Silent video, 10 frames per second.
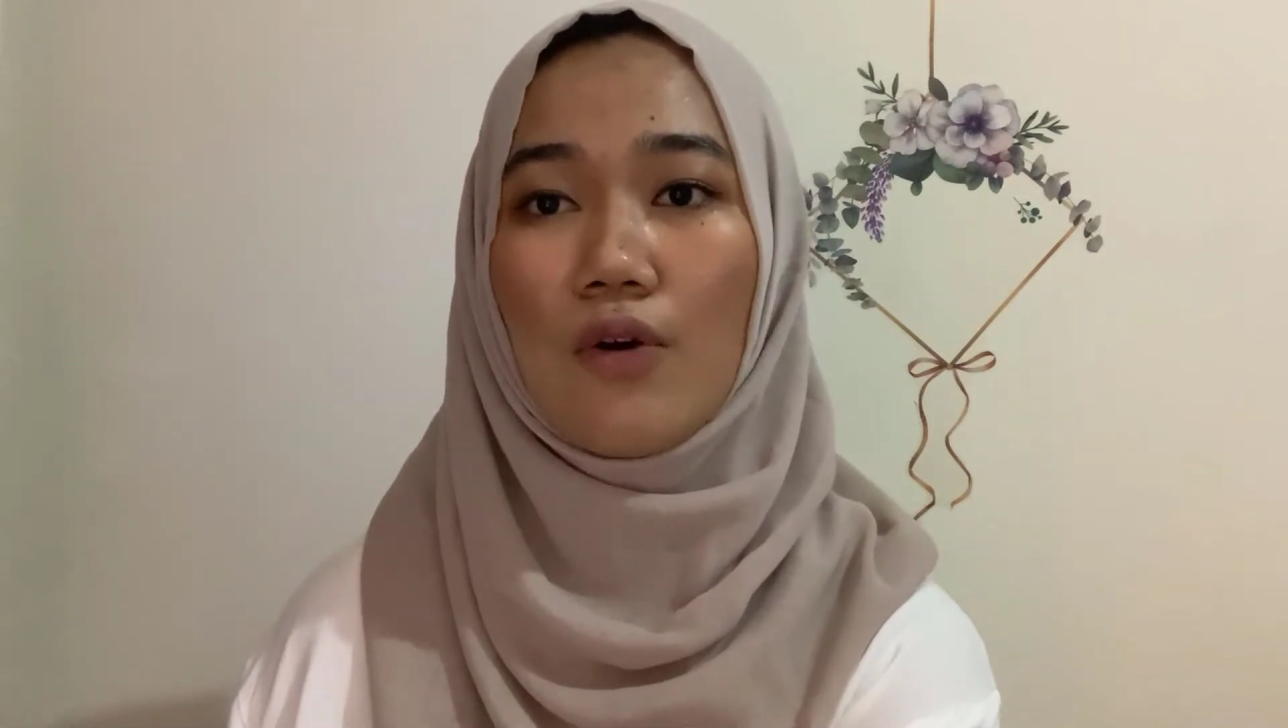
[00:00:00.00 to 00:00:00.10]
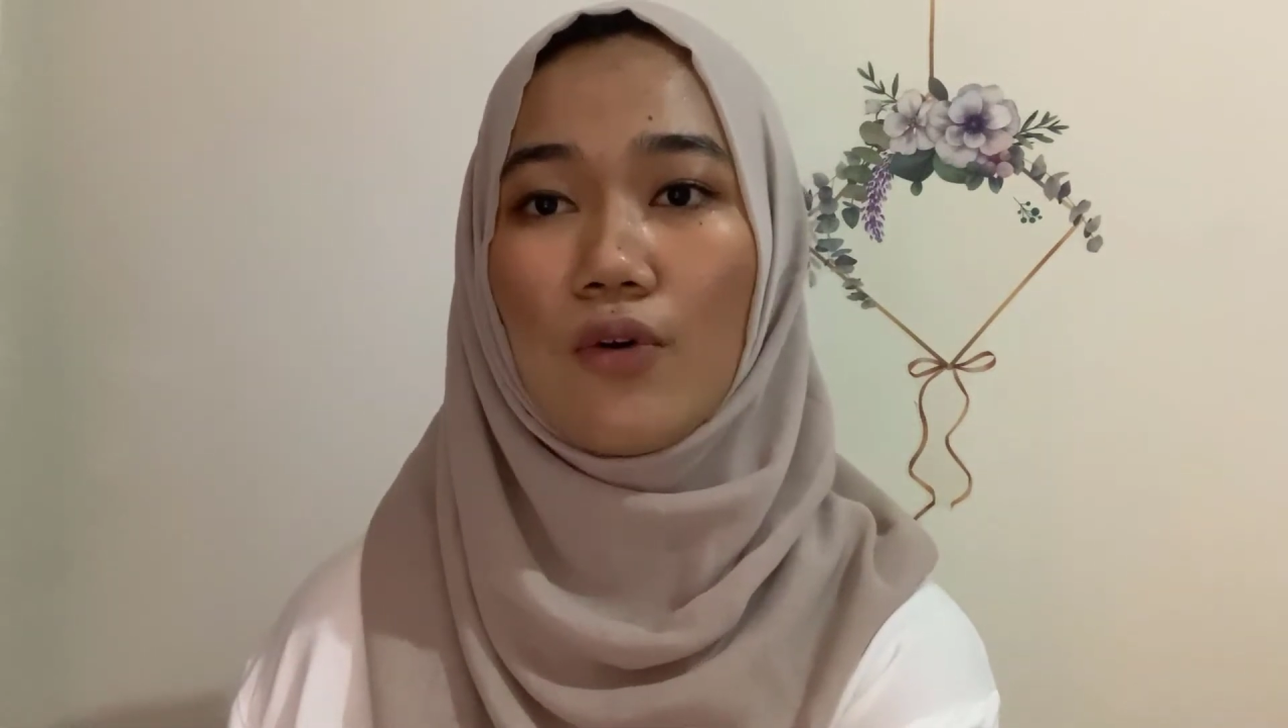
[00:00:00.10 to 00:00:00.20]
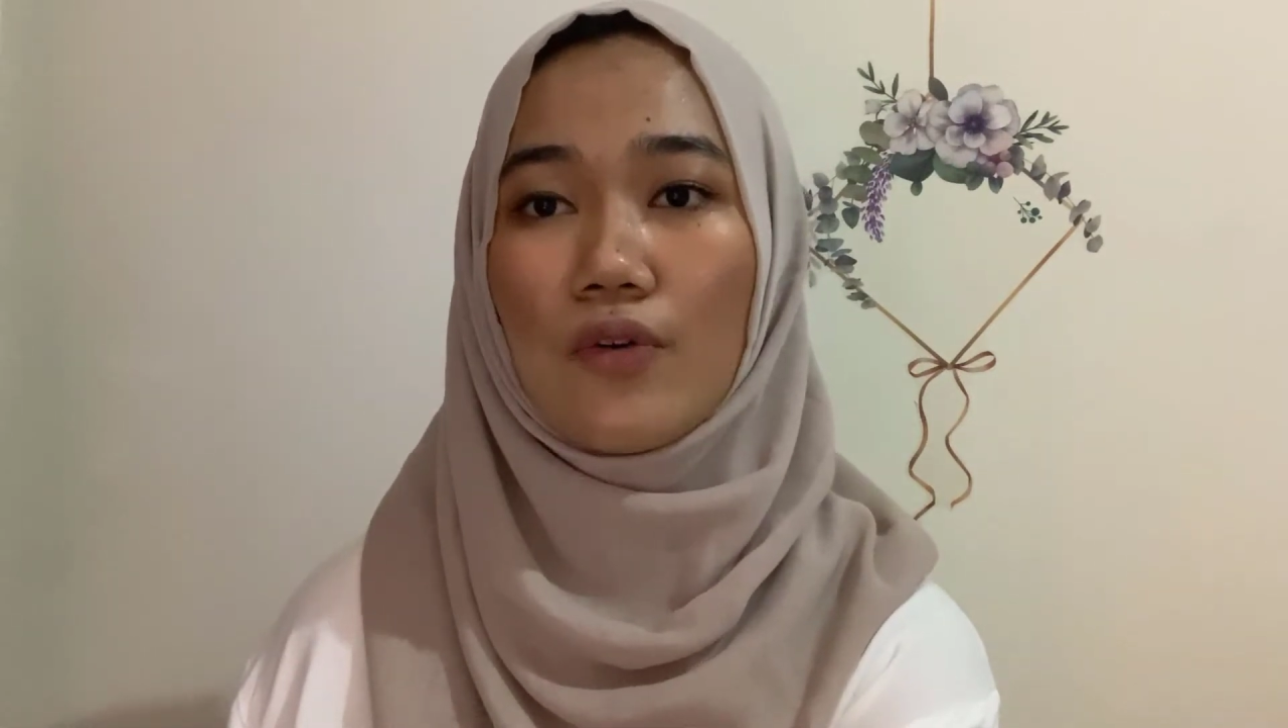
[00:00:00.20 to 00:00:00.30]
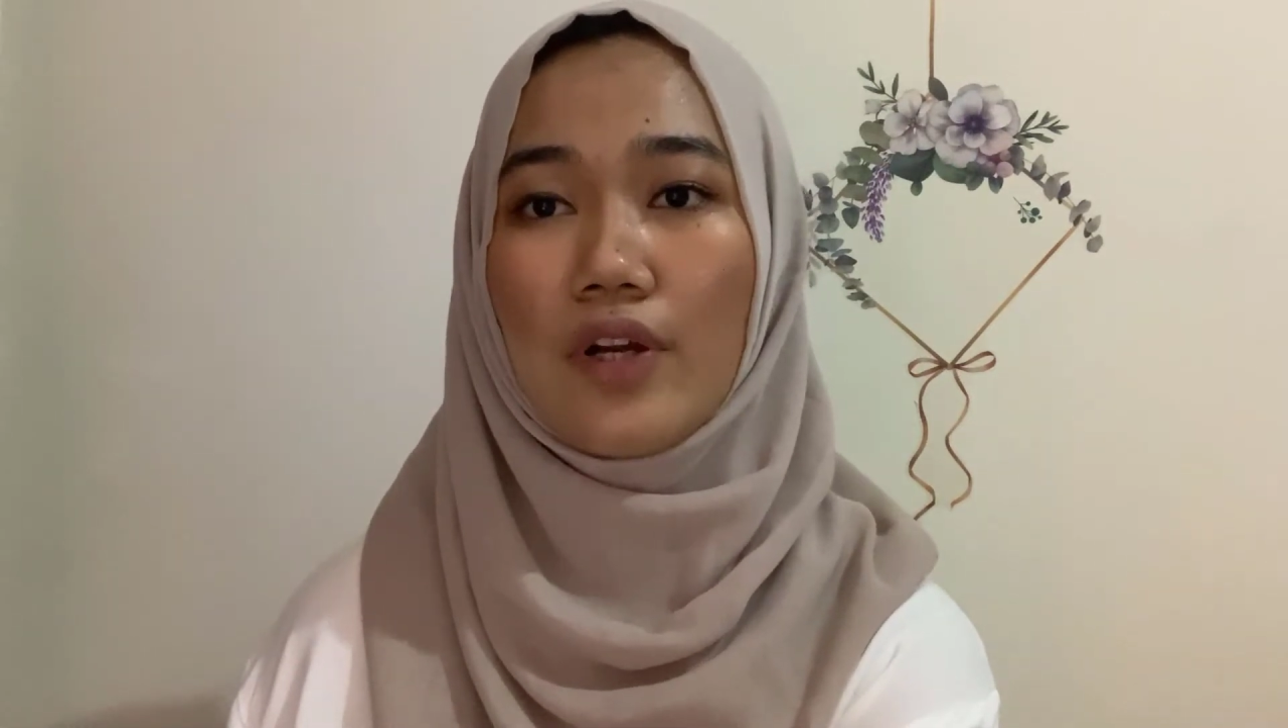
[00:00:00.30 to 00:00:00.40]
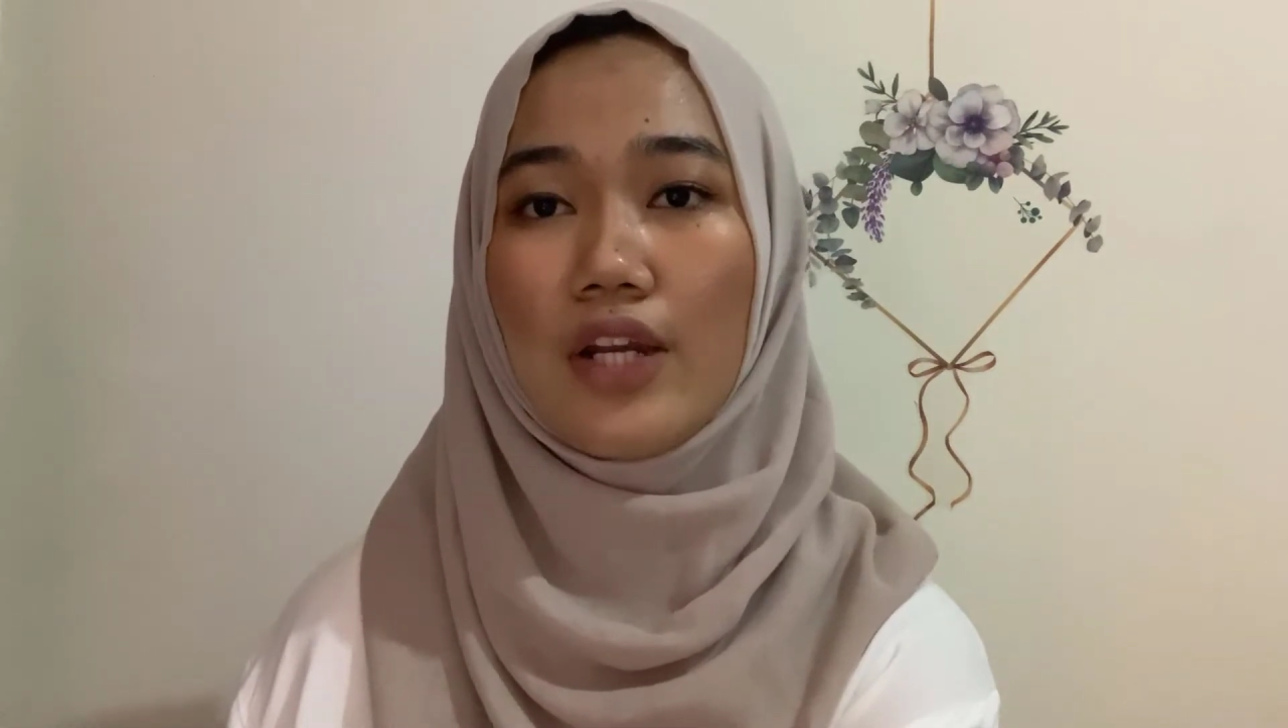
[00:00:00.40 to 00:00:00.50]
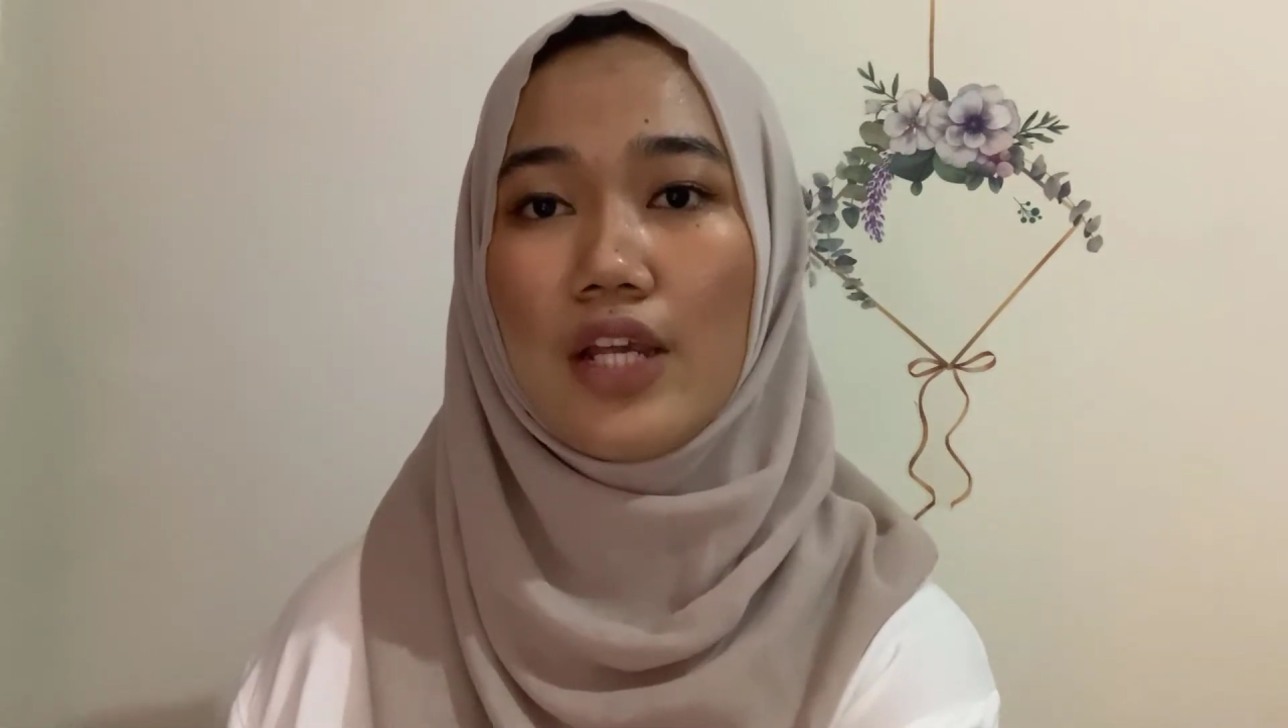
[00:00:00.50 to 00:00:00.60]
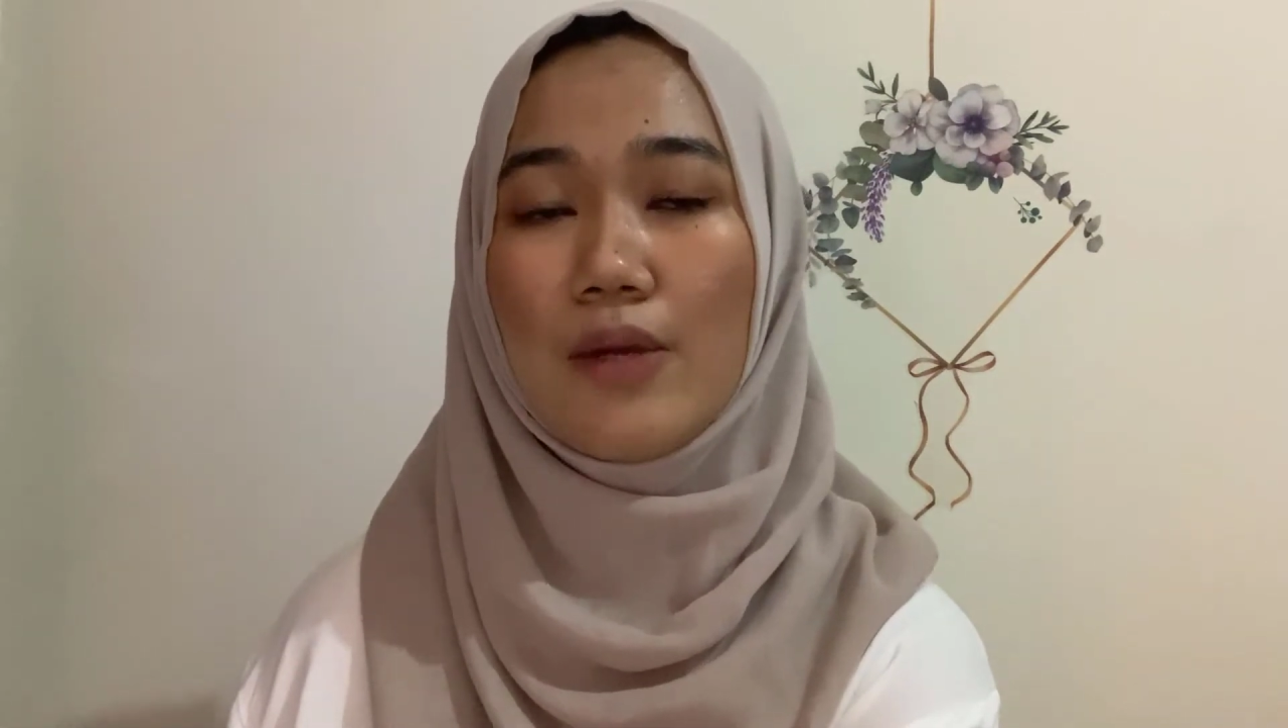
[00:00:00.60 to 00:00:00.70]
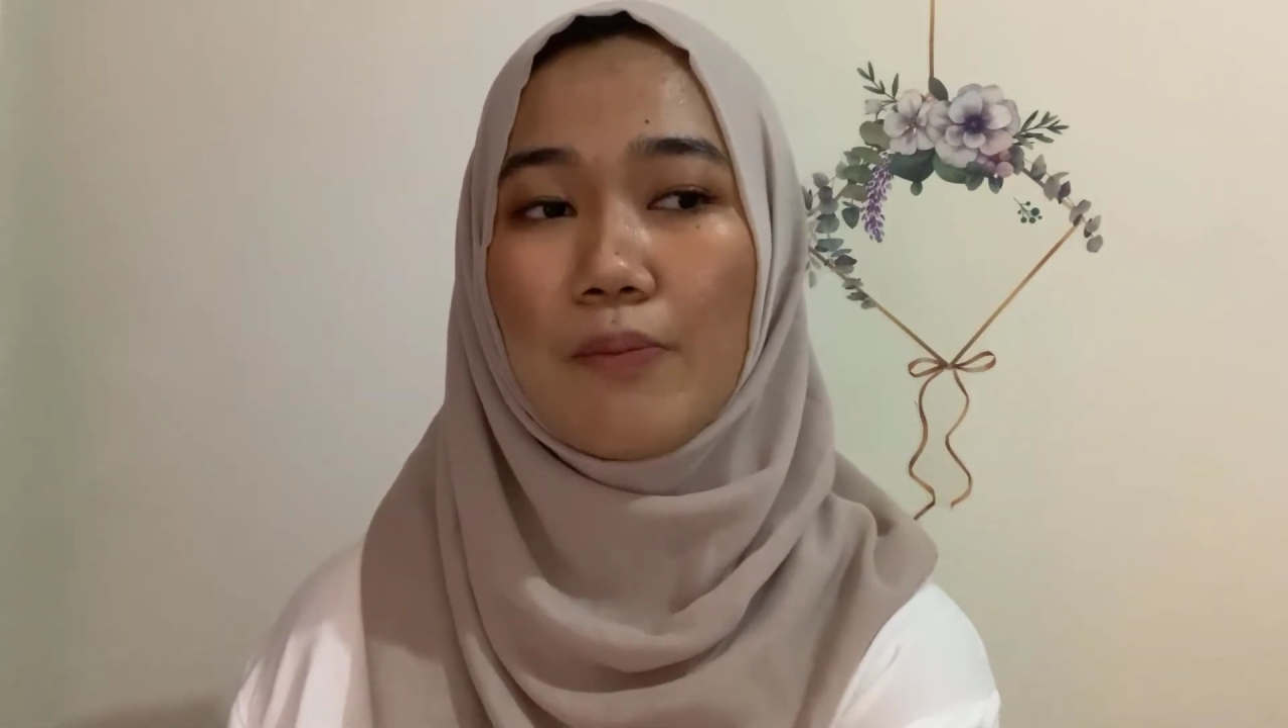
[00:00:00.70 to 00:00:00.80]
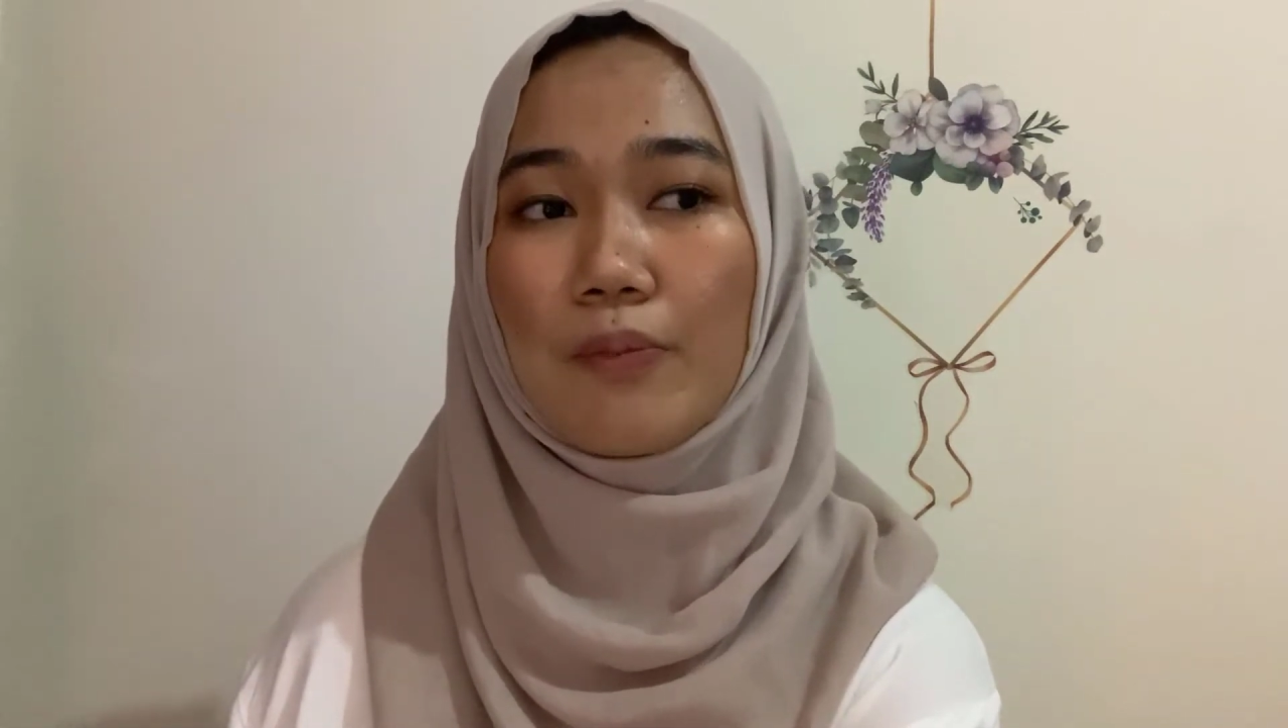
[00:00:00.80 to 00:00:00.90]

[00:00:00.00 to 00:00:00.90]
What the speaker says: already